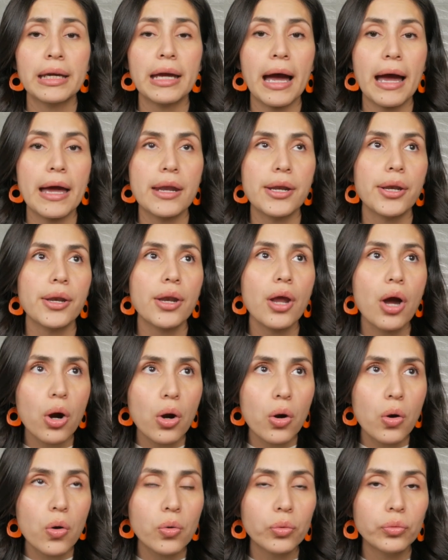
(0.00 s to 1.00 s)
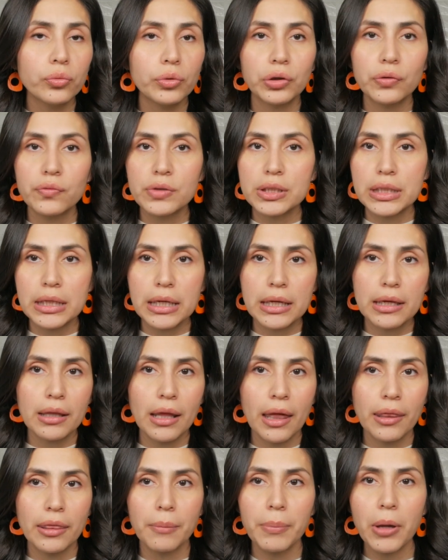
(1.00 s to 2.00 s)
I know you've
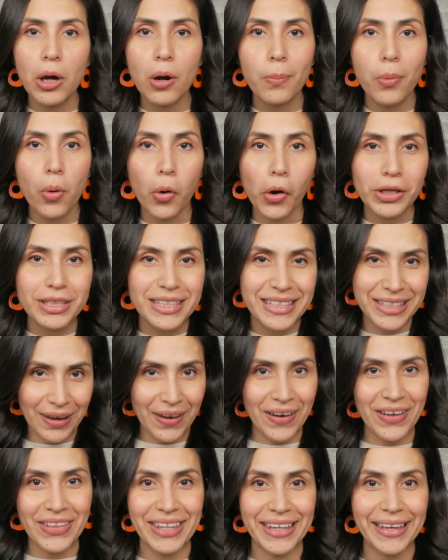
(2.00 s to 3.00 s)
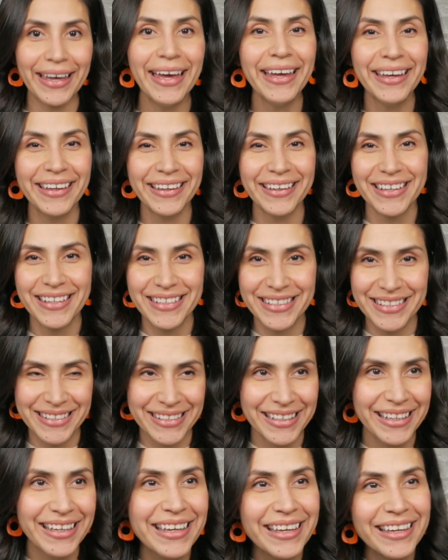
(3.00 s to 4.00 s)
seen the billboards on this.
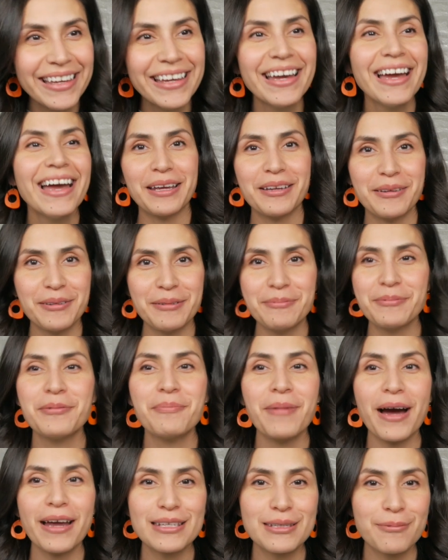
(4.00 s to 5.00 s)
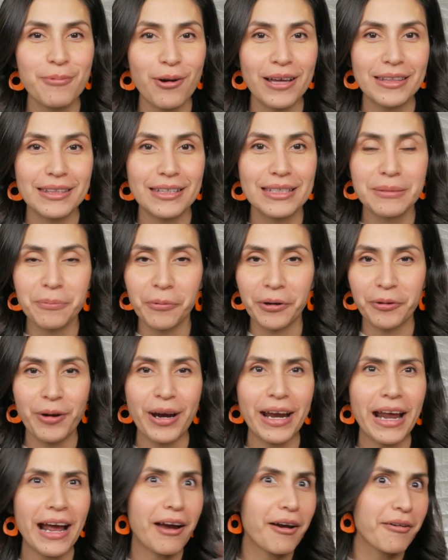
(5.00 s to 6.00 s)
You might as well at this point,
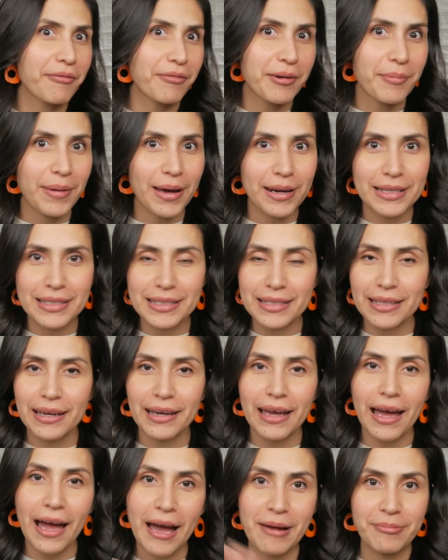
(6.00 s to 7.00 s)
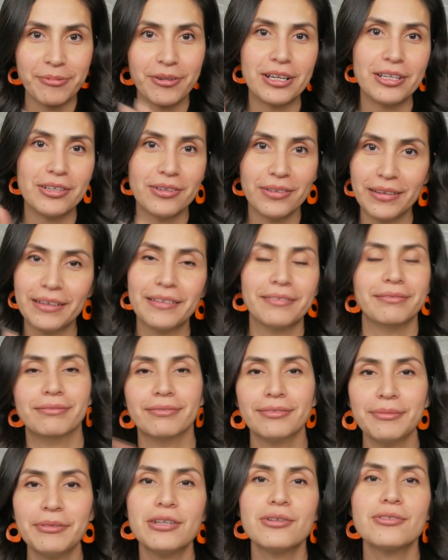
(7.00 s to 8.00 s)
right? Everybody's like hammering you.
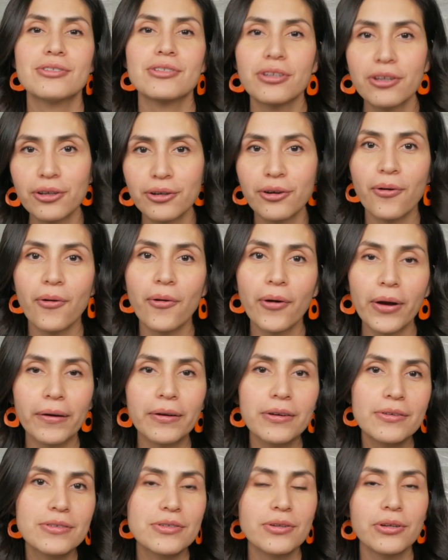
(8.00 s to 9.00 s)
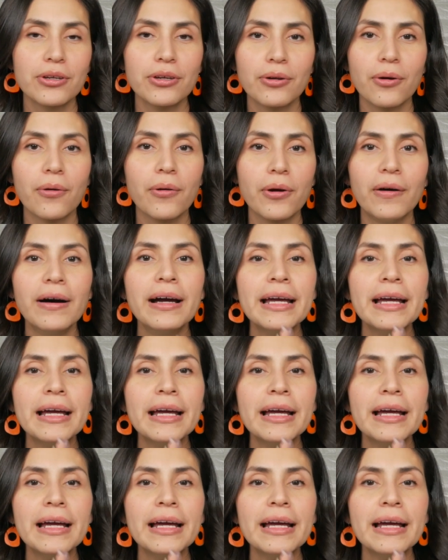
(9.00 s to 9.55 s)
Use your cuticle oil, use your cuticle oil.